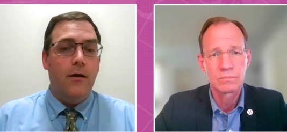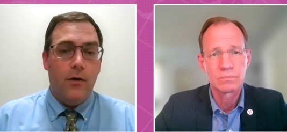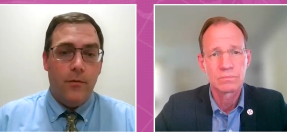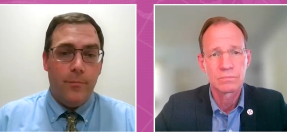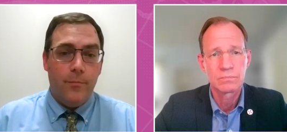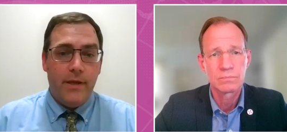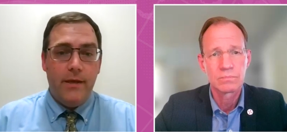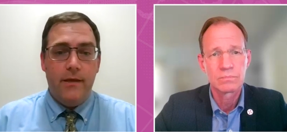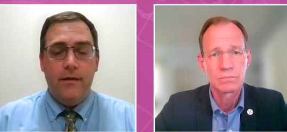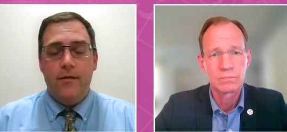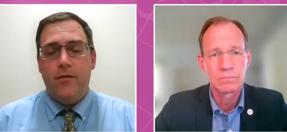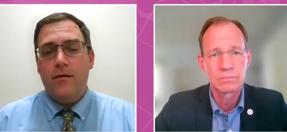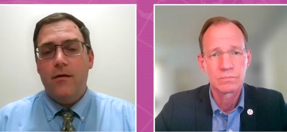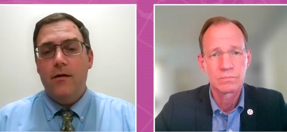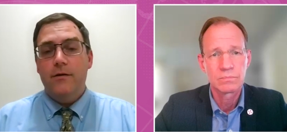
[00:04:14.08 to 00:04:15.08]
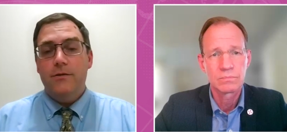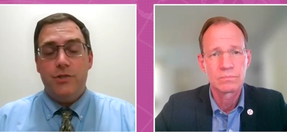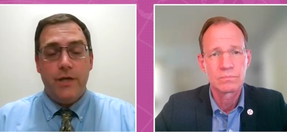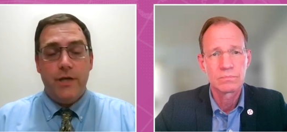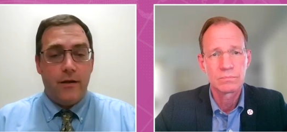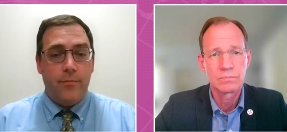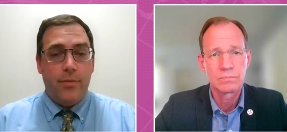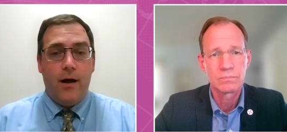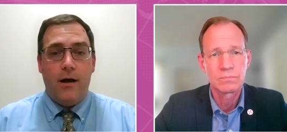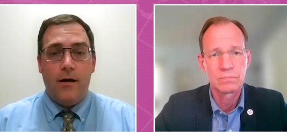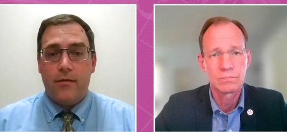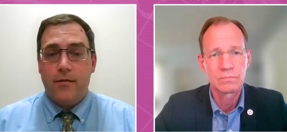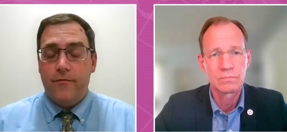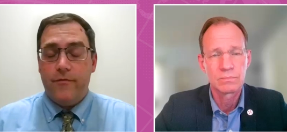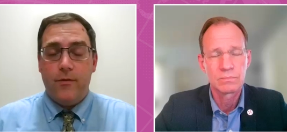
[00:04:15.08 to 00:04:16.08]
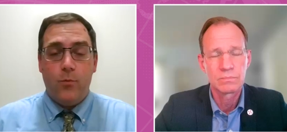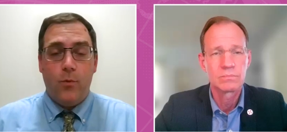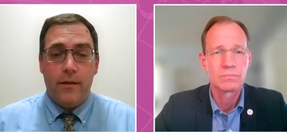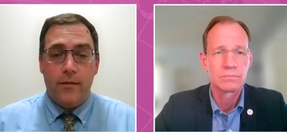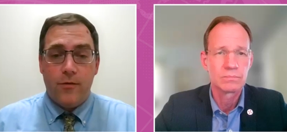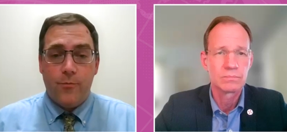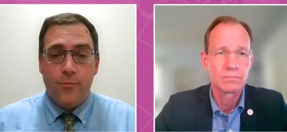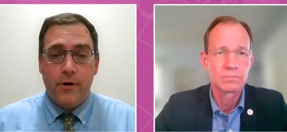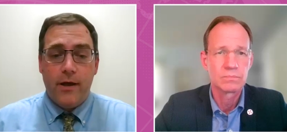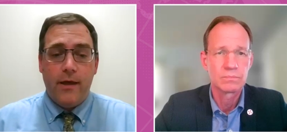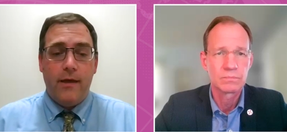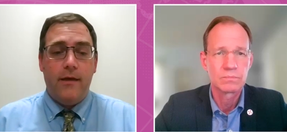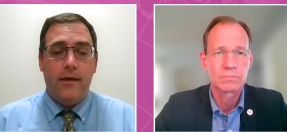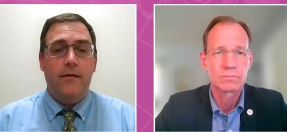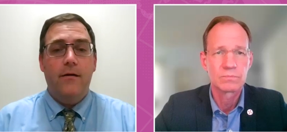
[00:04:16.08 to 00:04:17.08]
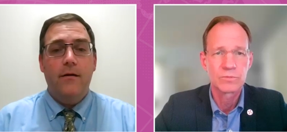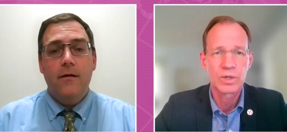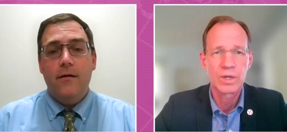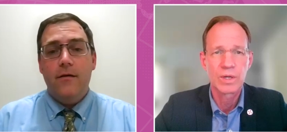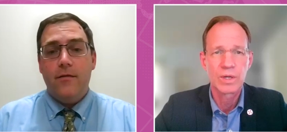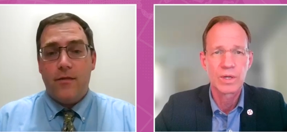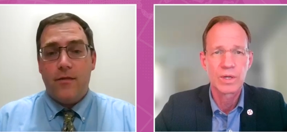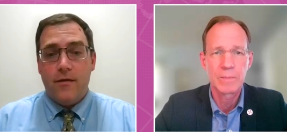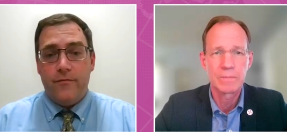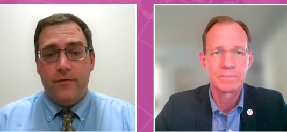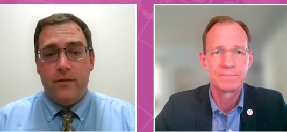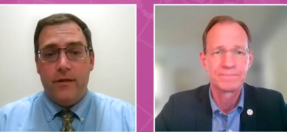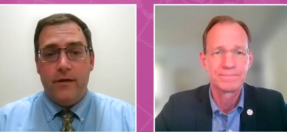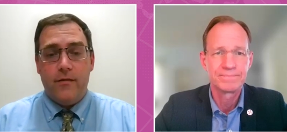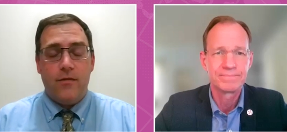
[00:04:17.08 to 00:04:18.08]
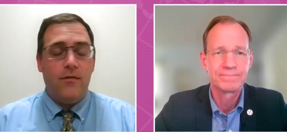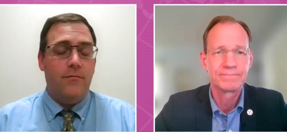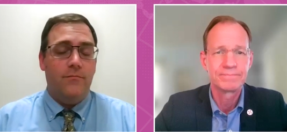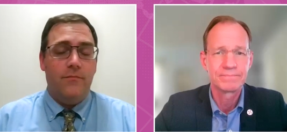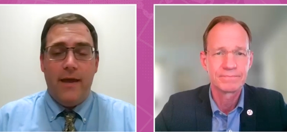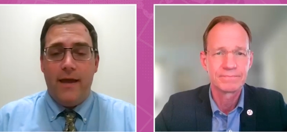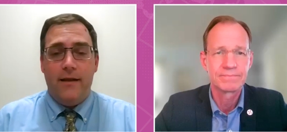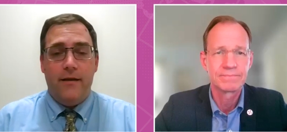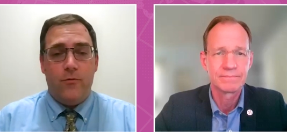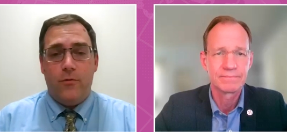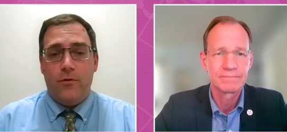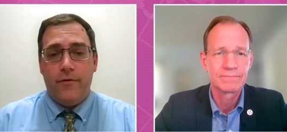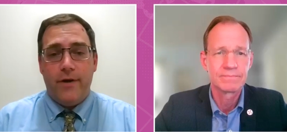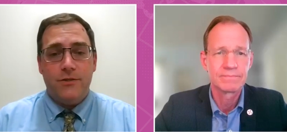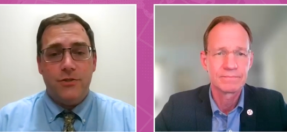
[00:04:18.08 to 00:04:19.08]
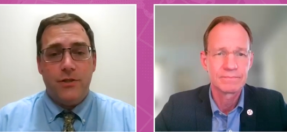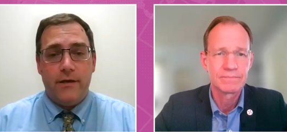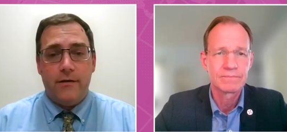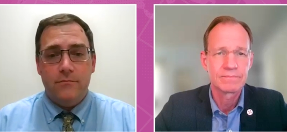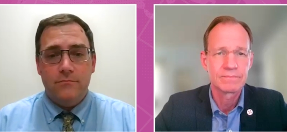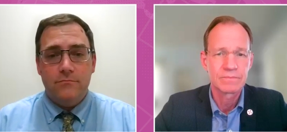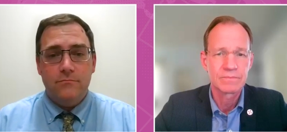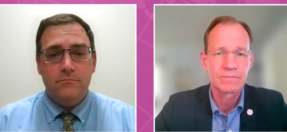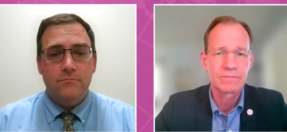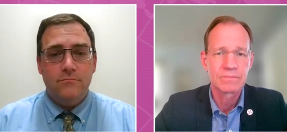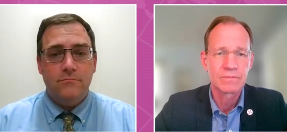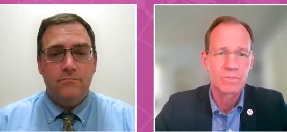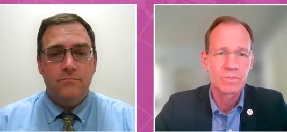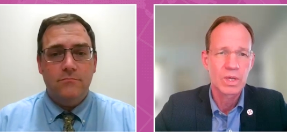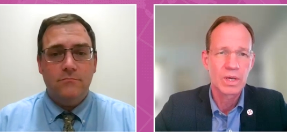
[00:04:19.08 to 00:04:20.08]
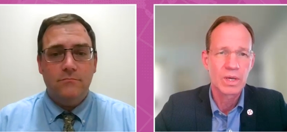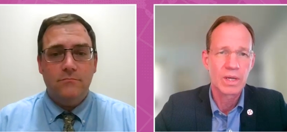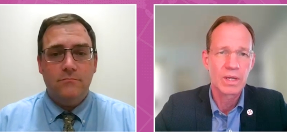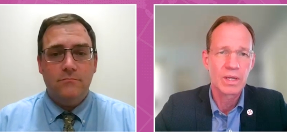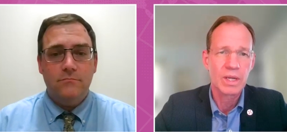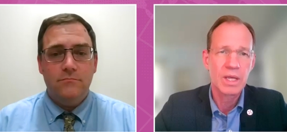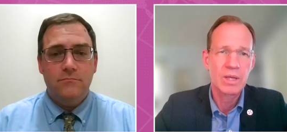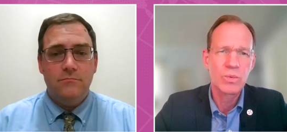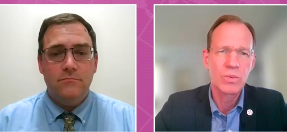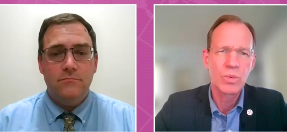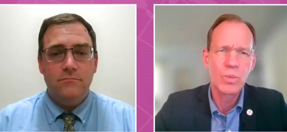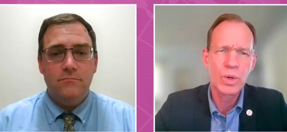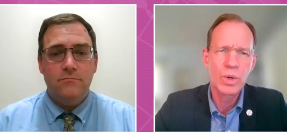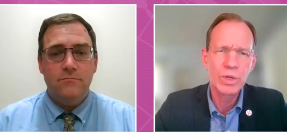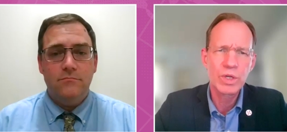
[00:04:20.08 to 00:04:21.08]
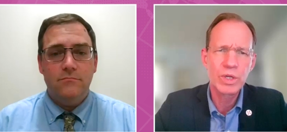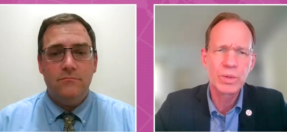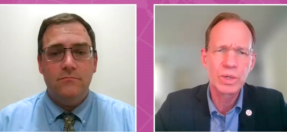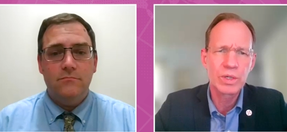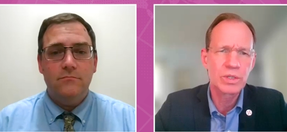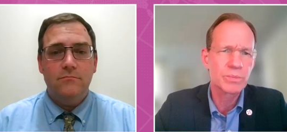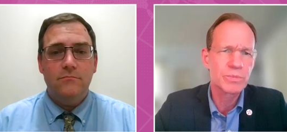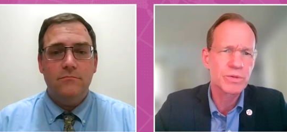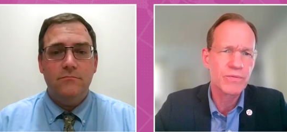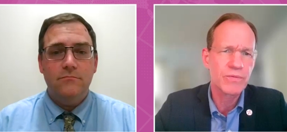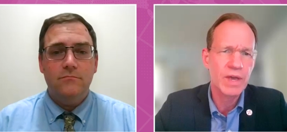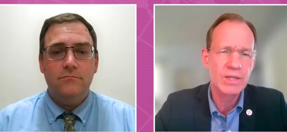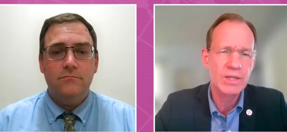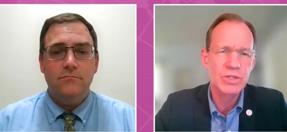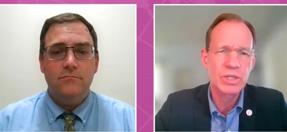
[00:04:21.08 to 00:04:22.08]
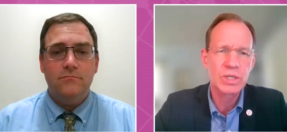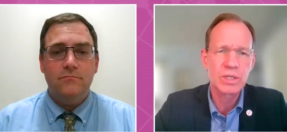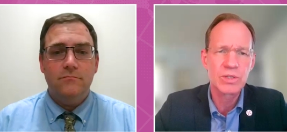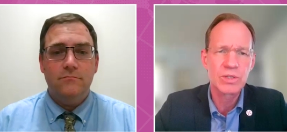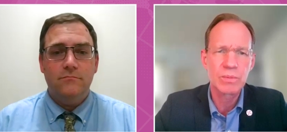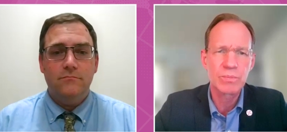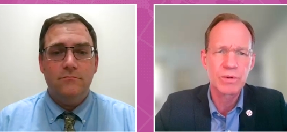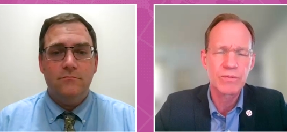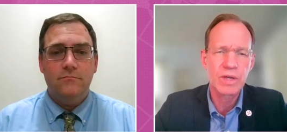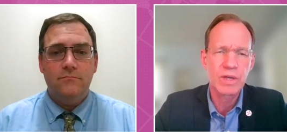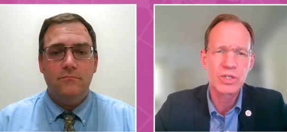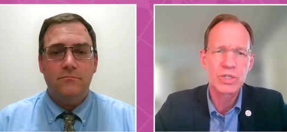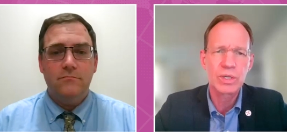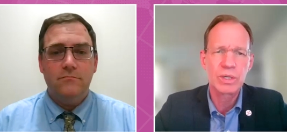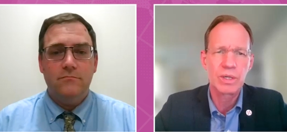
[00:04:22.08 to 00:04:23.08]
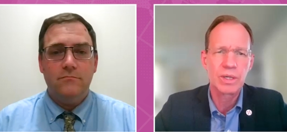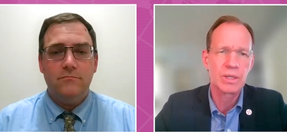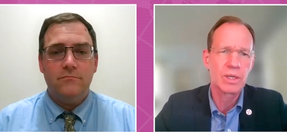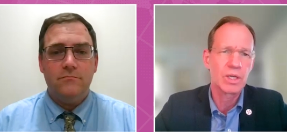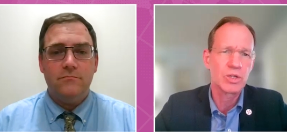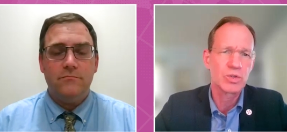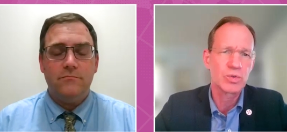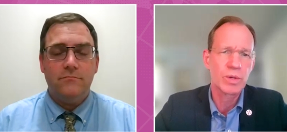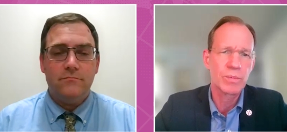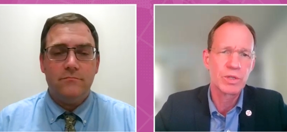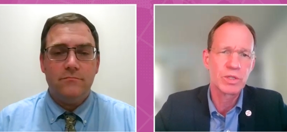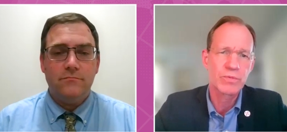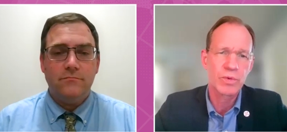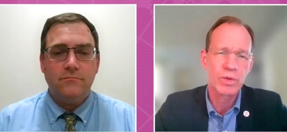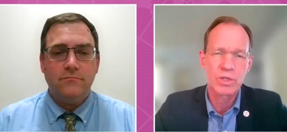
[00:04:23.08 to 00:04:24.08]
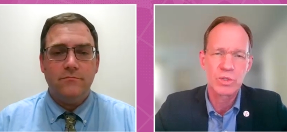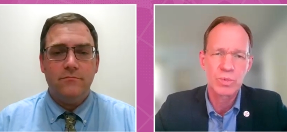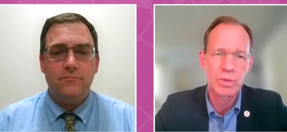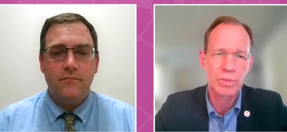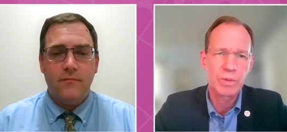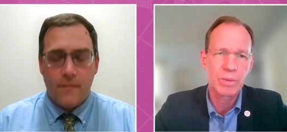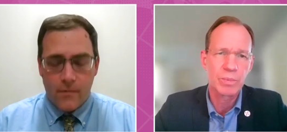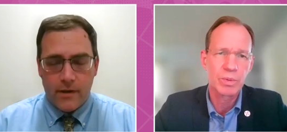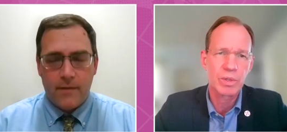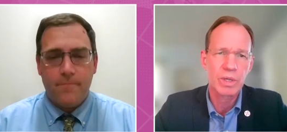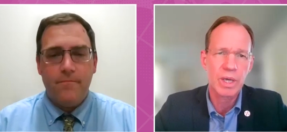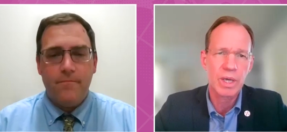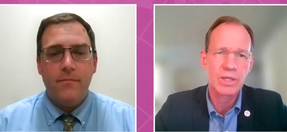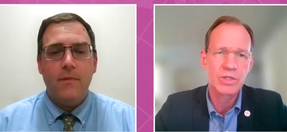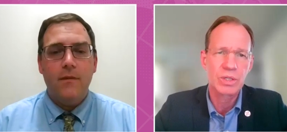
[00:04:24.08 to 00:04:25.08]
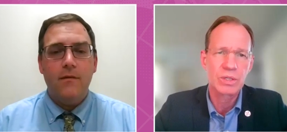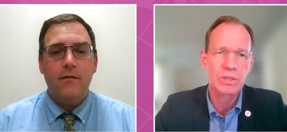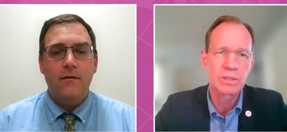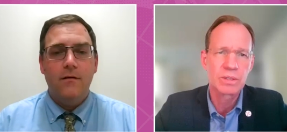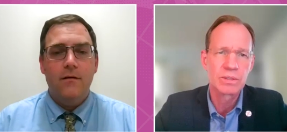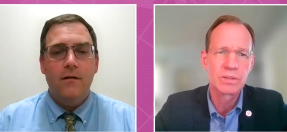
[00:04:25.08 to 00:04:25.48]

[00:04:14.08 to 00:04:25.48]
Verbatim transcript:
Speaker 1: herpes, chicken pox if it's widespread, right. syphilis, any sort of rash thing.
Speaker 2: Got it. And what are we doing in terms of vaccines and prevention and, and treatments for this when people catch it?